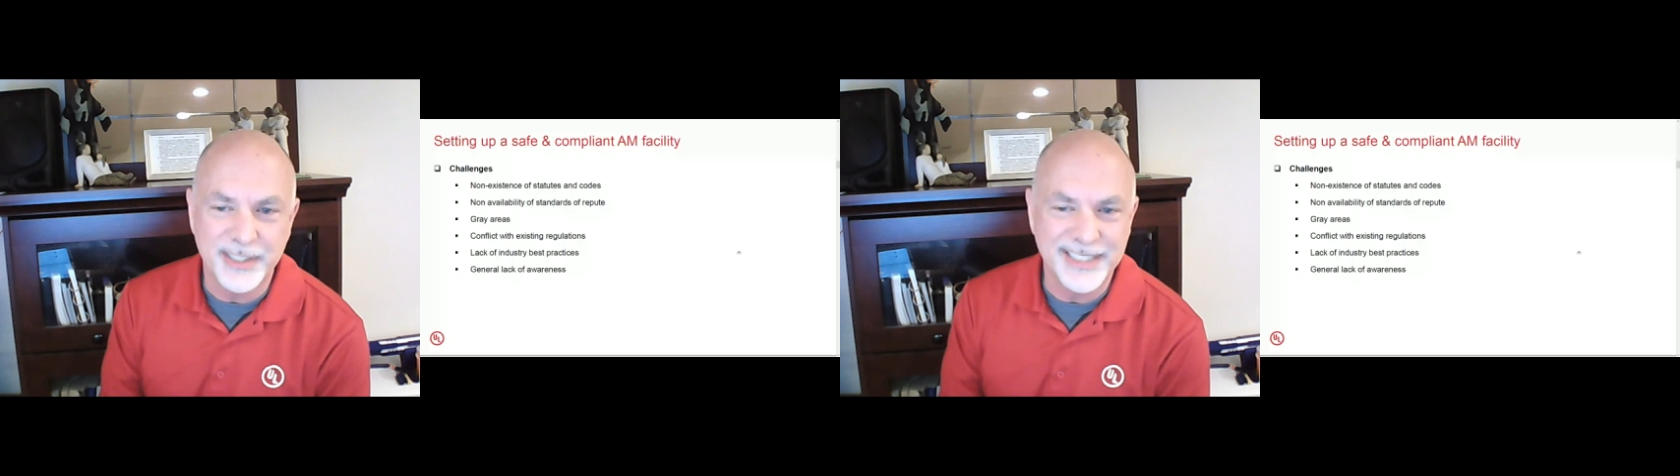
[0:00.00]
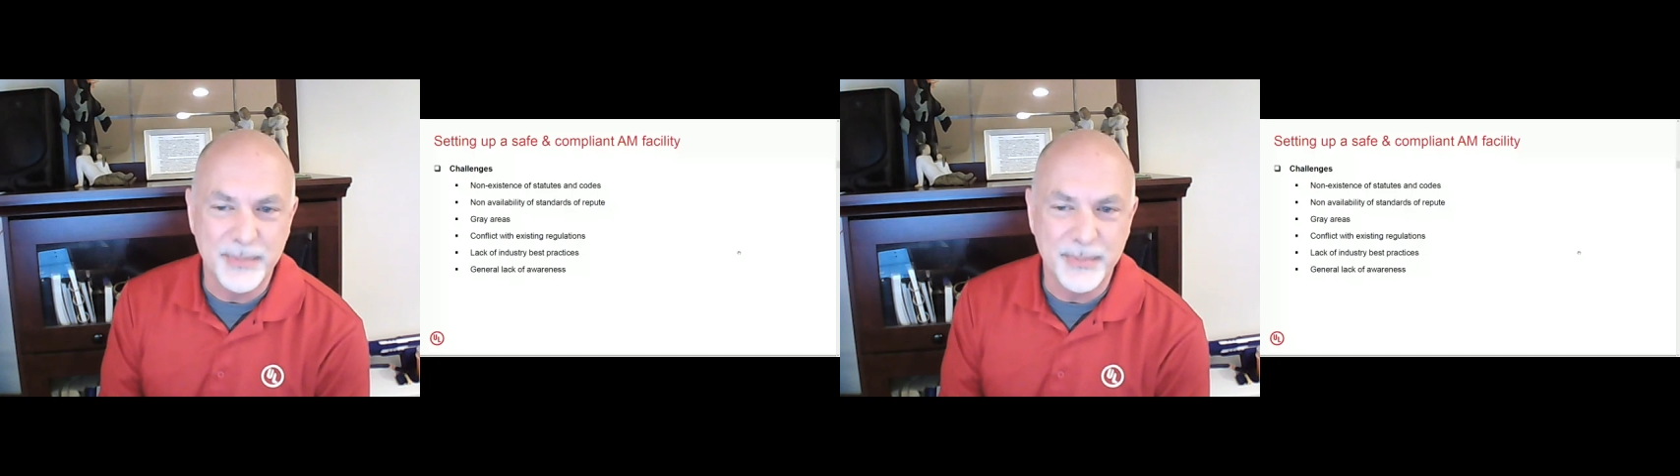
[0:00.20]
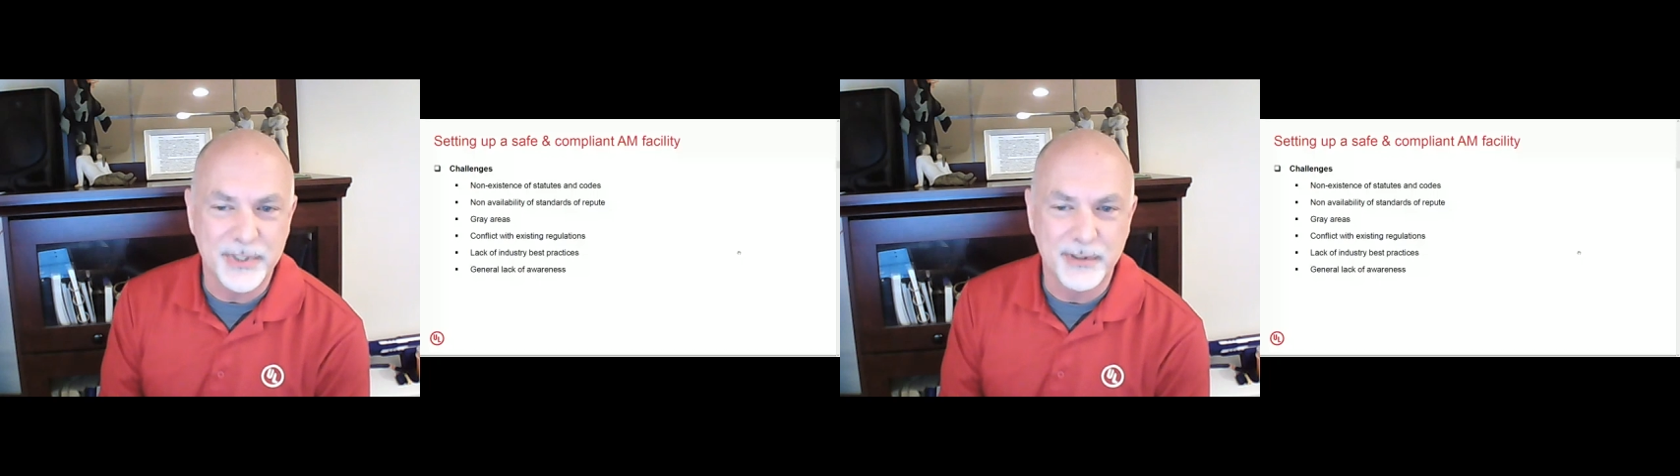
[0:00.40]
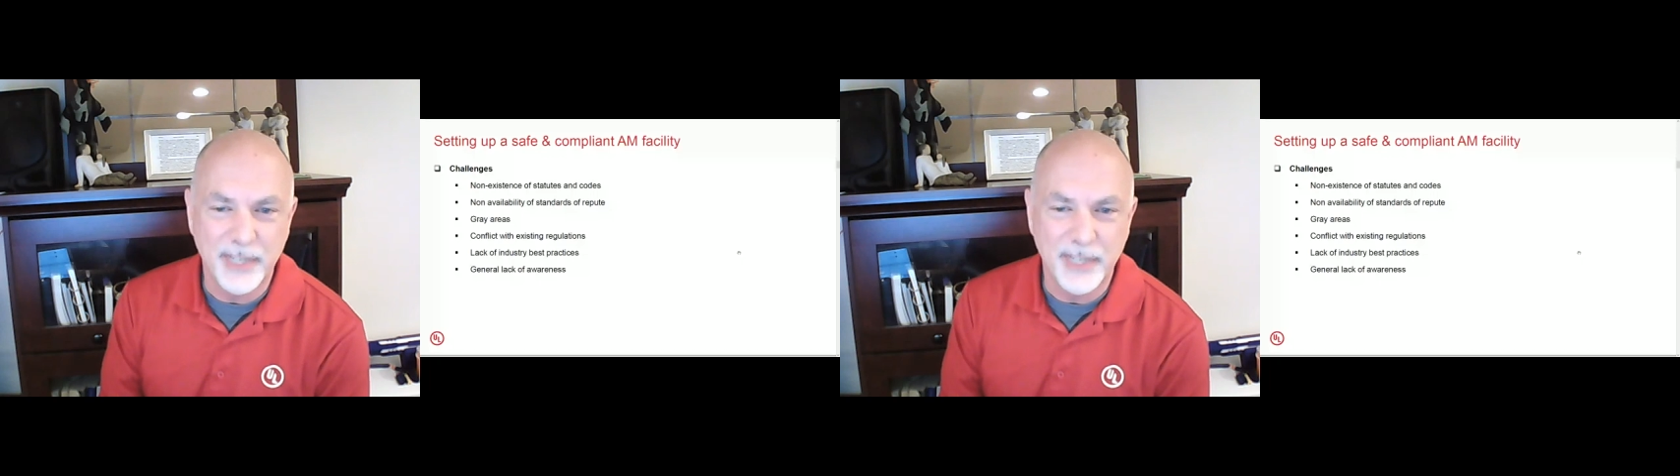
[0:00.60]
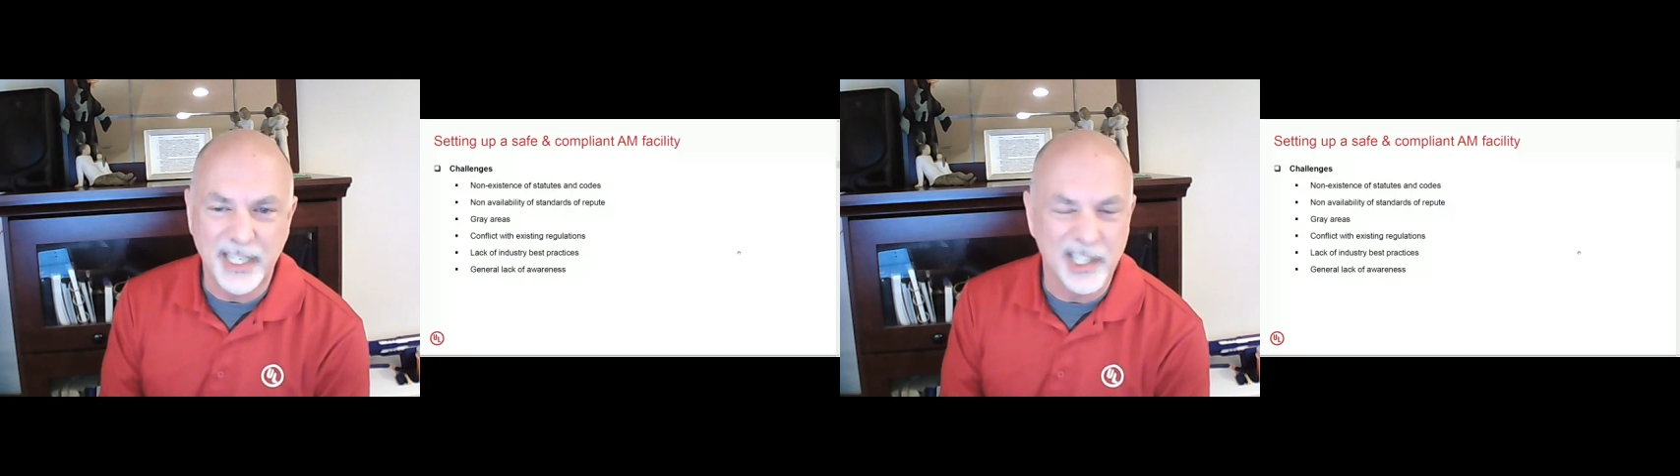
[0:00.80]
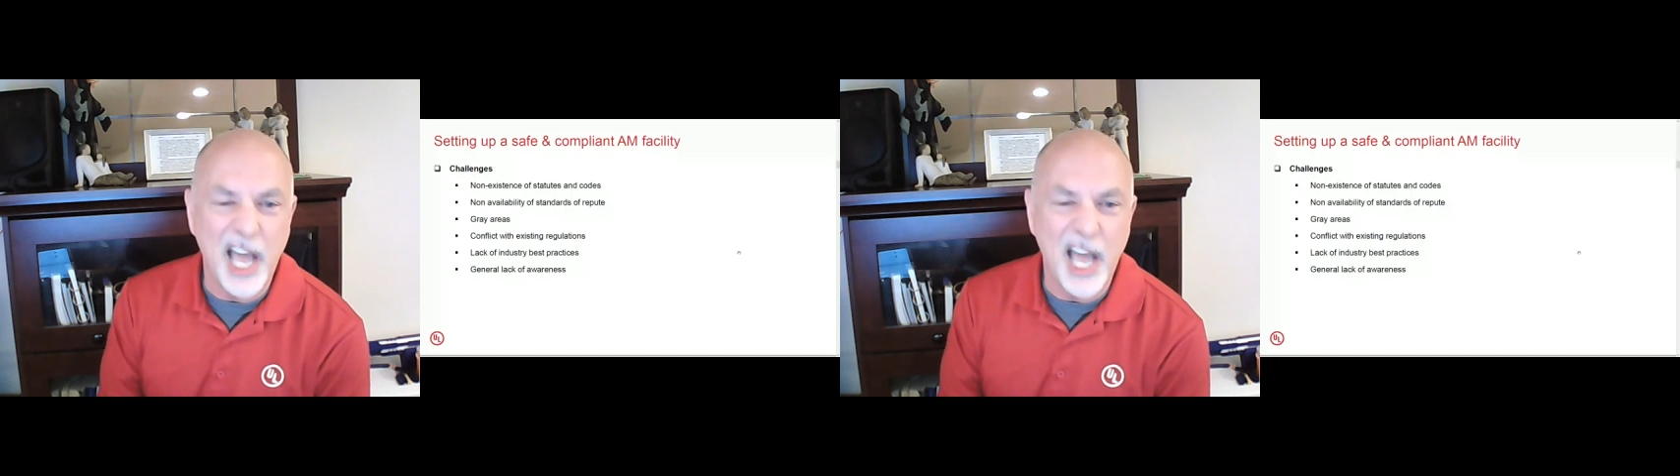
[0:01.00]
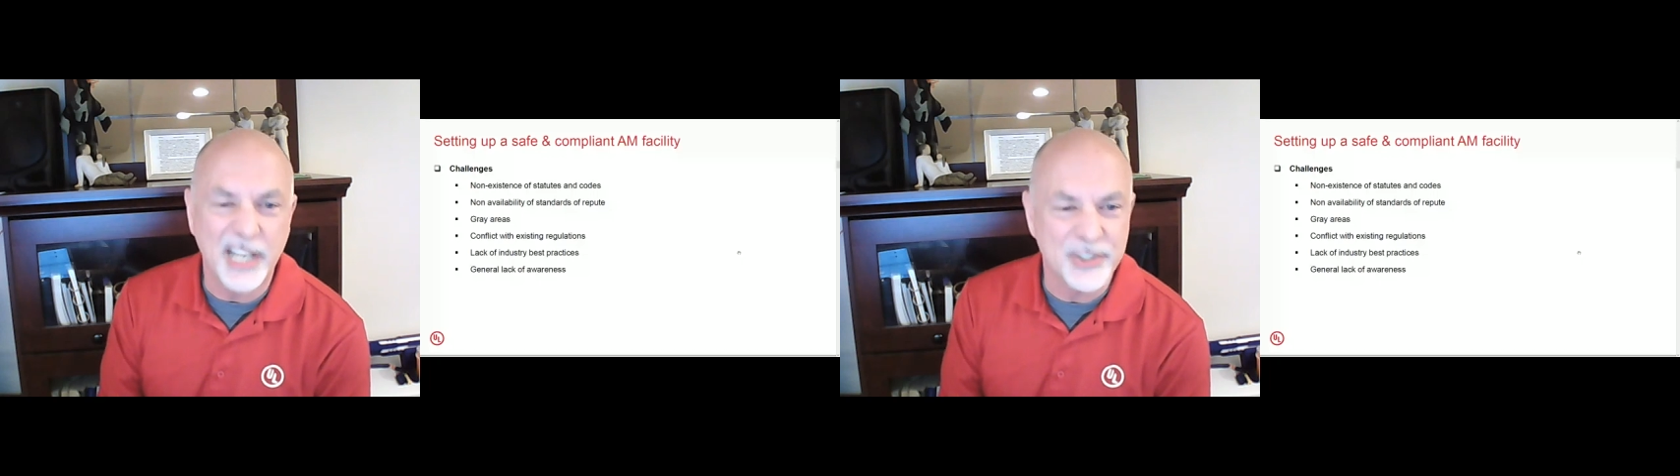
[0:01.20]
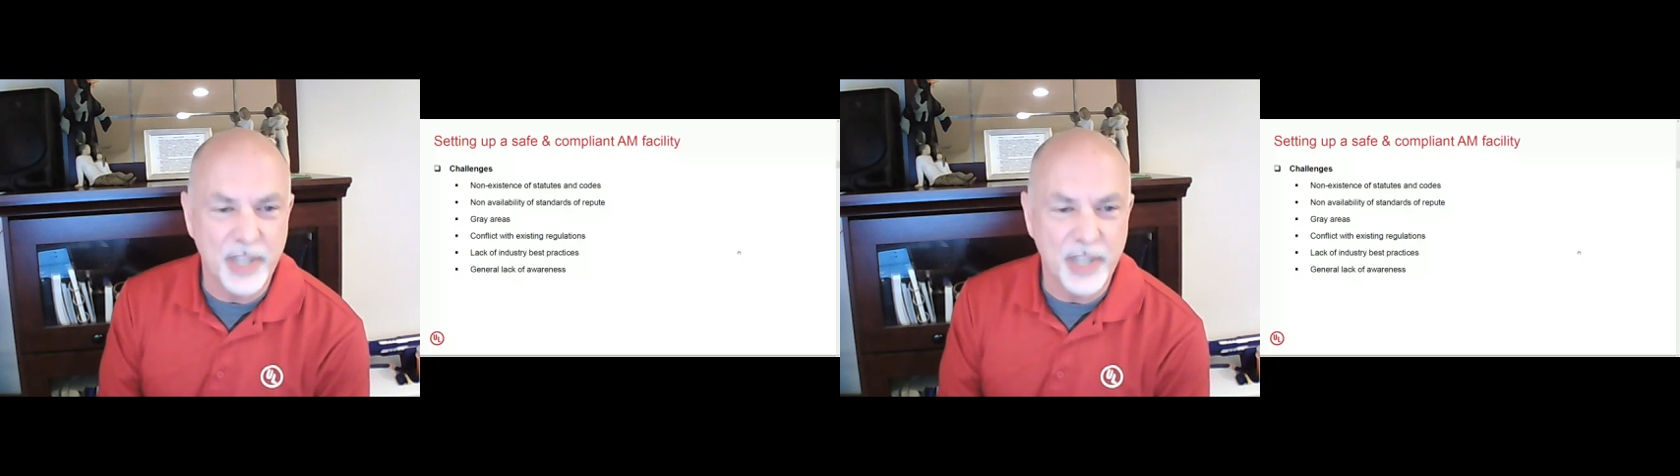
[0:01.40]
It seems like a lot
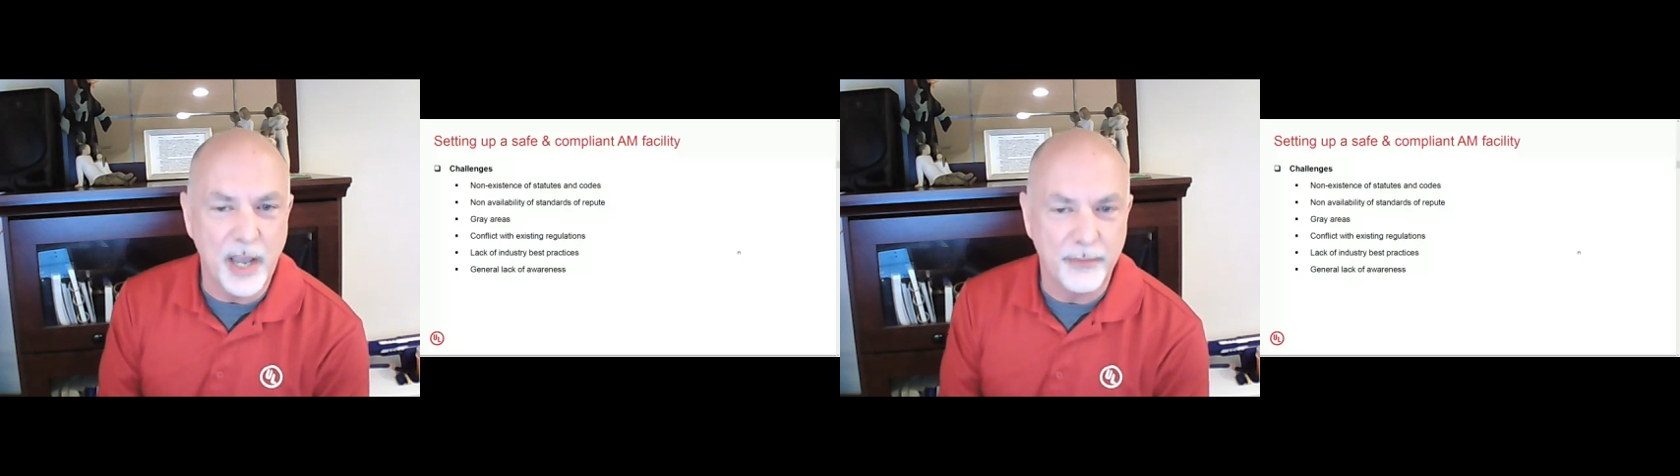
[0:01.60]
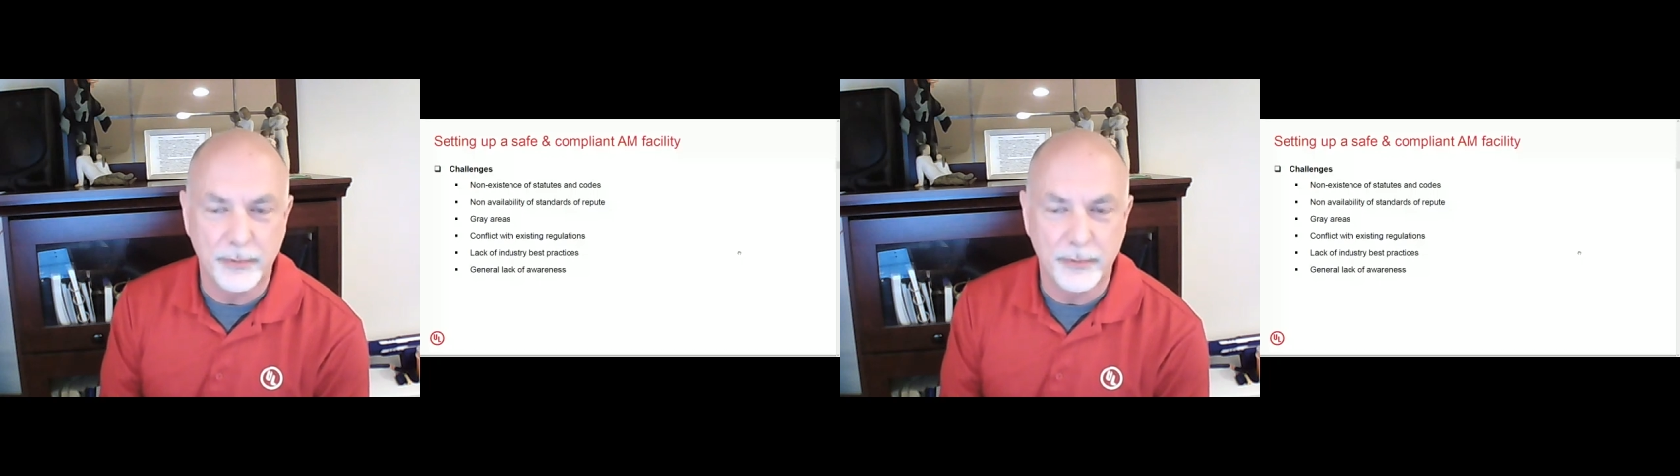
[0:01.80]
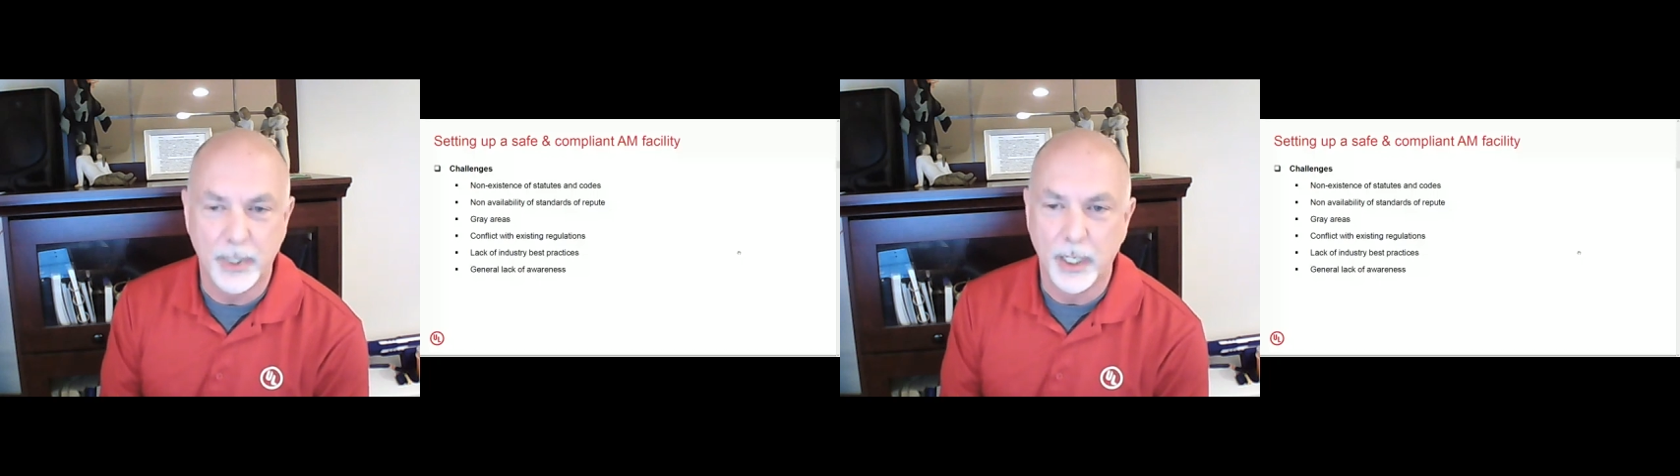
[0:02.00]
of stuff."